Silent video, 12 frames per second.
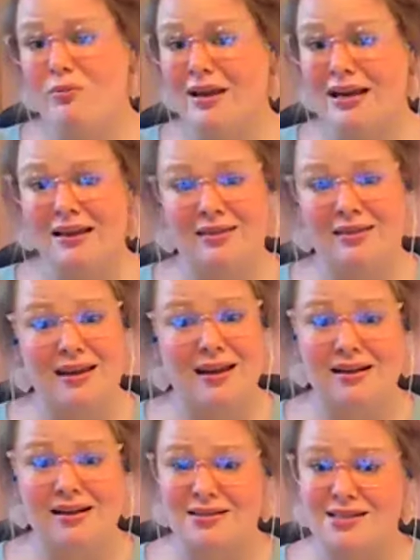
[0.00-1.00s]
many
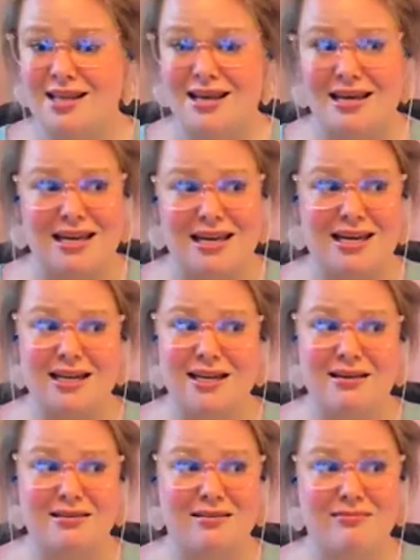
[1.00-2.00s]
things that
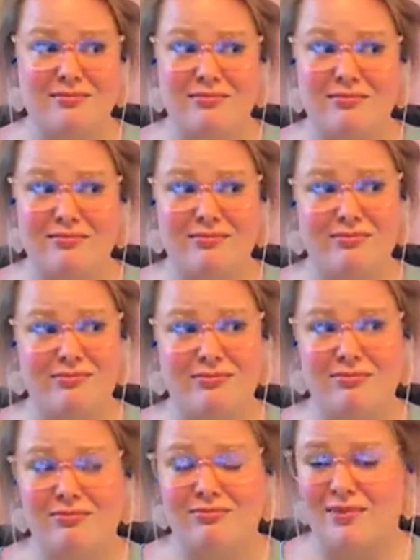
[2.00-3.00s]
need
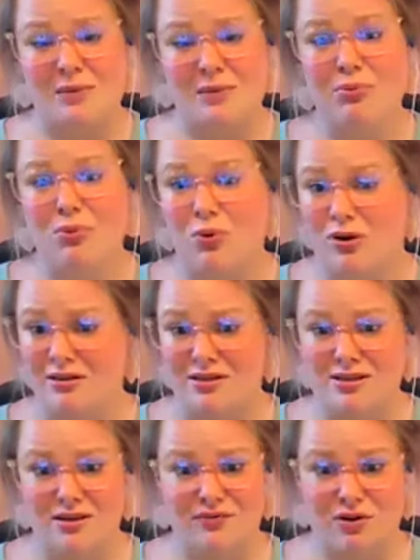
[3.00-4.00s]
the
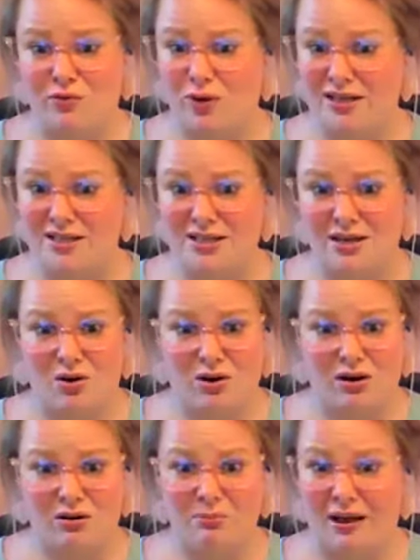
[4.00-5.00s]
importance of your voice and
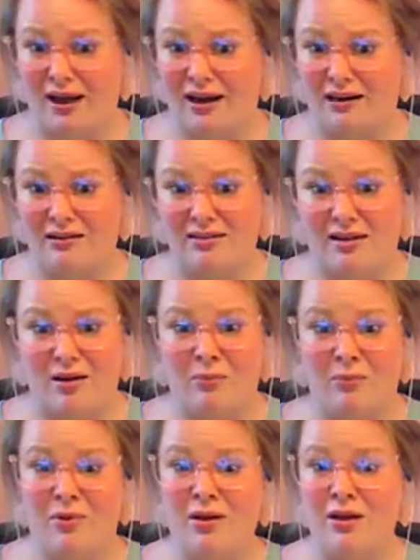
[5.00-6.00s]
heart behind
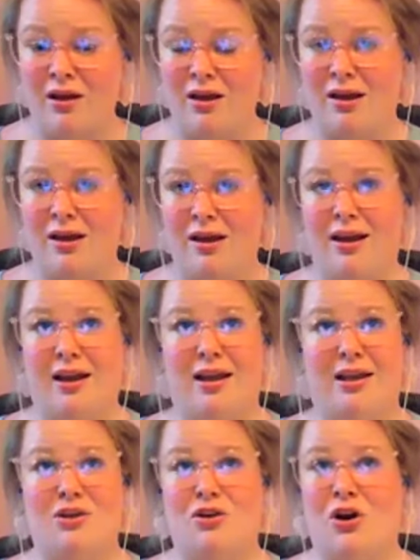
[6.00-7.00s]
them.
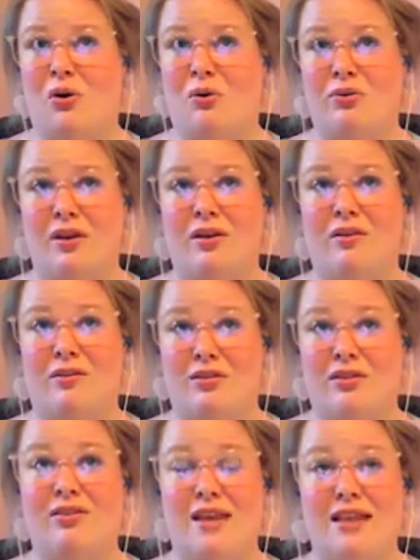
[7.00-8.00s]

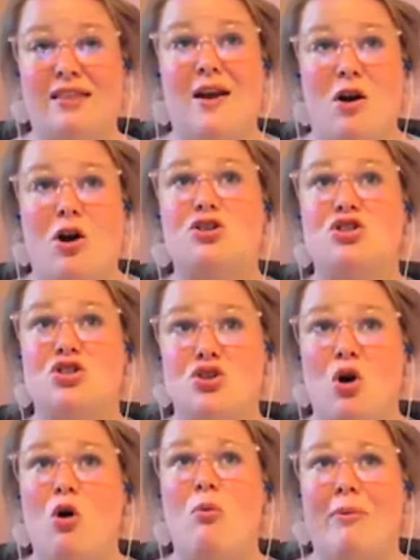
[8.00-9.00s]
There are
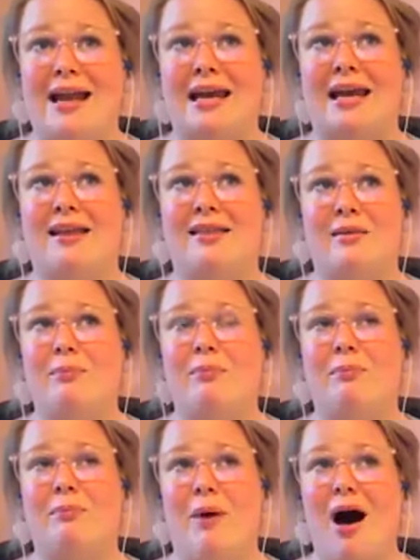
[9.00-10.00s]
so many. The
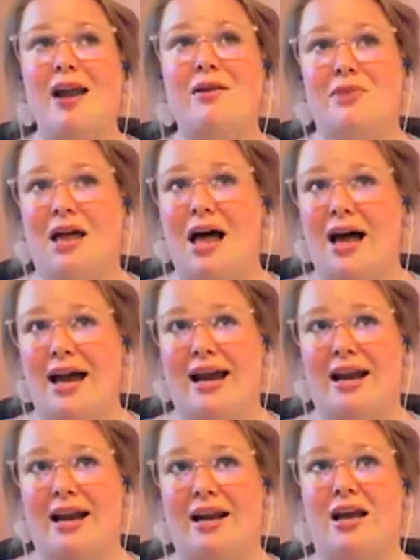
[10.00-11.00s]
bottom
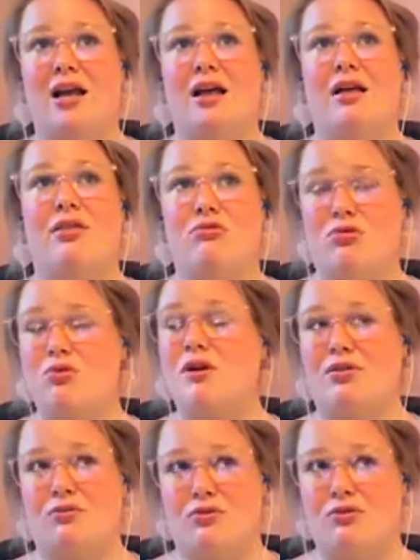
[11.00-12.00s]
line through
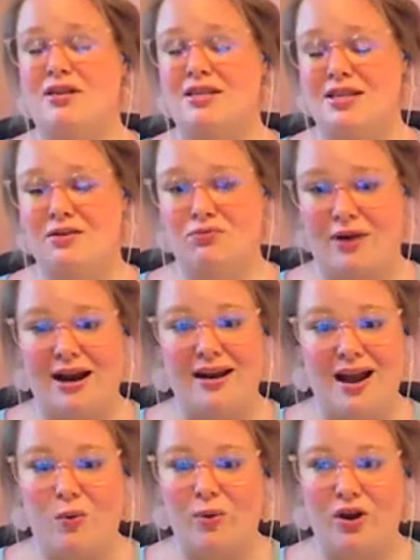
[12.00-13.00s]
and through is that right
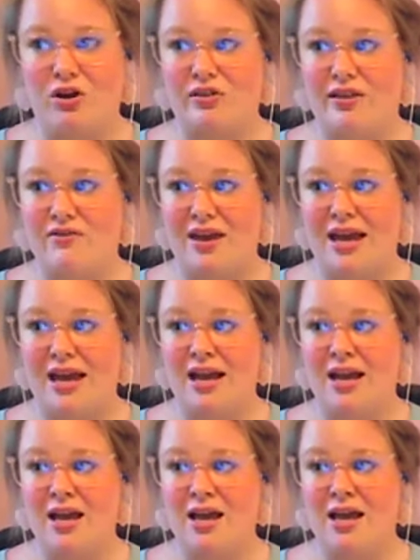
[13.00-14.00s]
now we are living